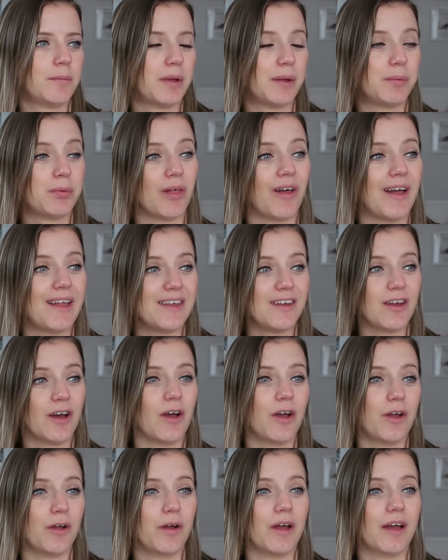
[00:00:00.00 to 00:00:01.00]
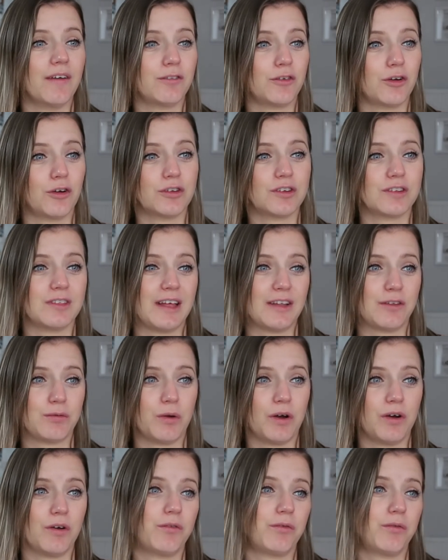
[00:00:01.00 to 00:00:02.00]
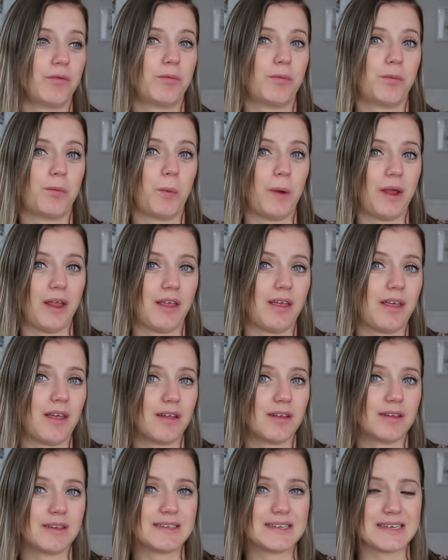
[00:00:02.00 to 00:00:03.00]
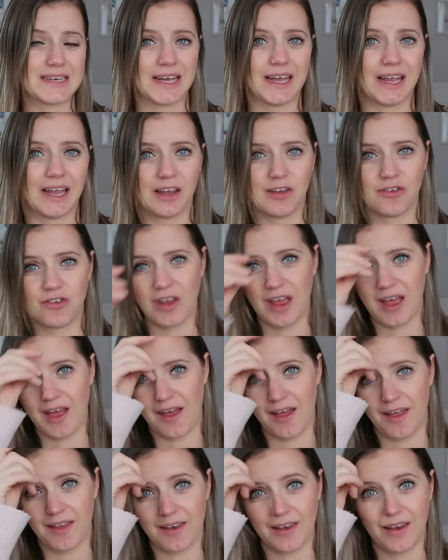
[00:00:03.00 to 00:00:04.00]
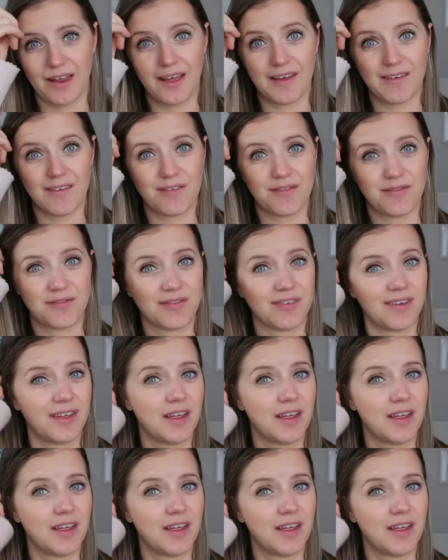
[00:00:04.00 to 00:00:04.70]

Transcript: people I know have got to that 12 week stage and have